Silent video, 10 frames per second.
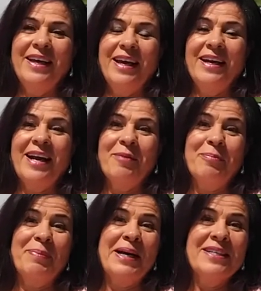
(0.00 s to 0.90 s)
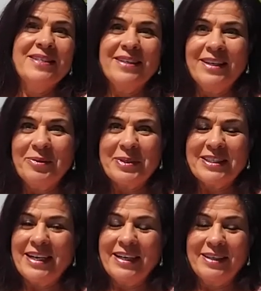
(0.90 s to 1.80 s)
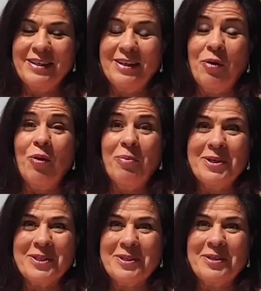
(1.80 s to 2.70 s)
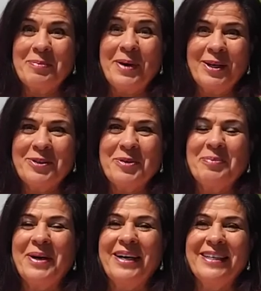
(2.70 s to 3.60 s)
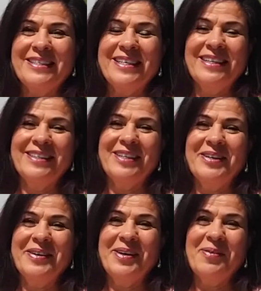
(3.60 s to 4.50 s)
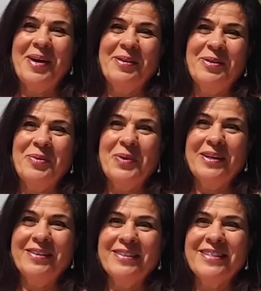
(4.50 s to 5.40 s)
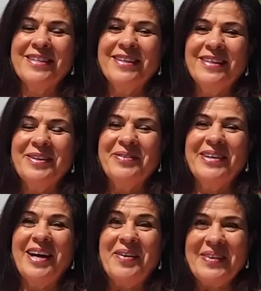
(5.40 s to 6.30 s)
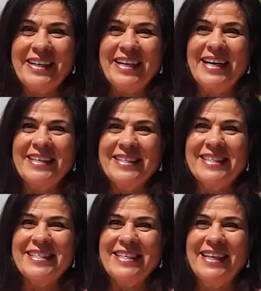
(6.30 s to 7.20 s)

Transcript: And I basically was like almost about to buy a ticket going around the world when I realized